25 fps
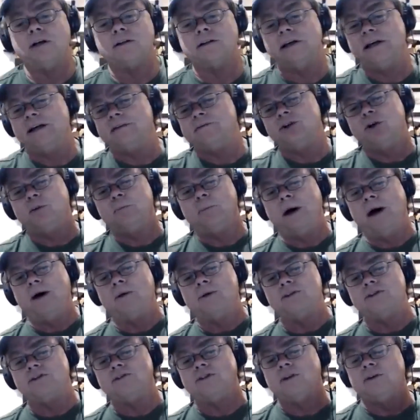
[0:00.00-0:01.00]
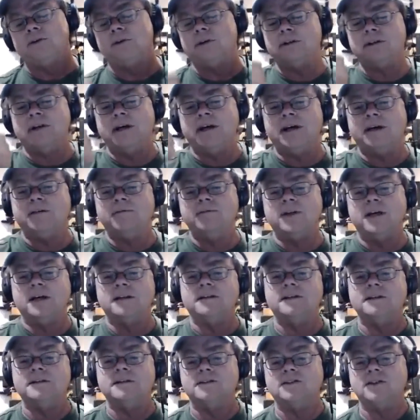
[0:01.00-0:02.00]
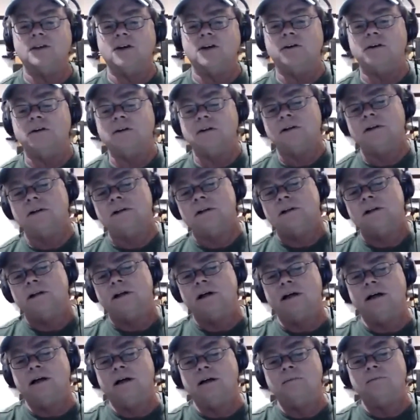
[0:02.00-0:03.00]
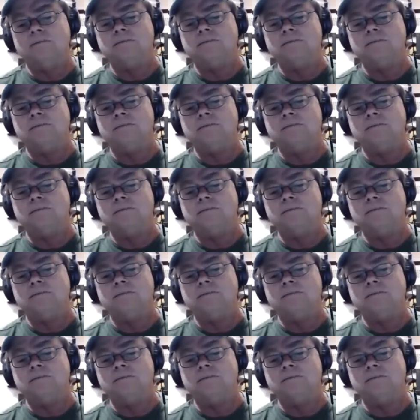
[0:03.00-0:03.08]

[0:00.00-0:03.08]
They have no power steering. They have nothing. So, um, no.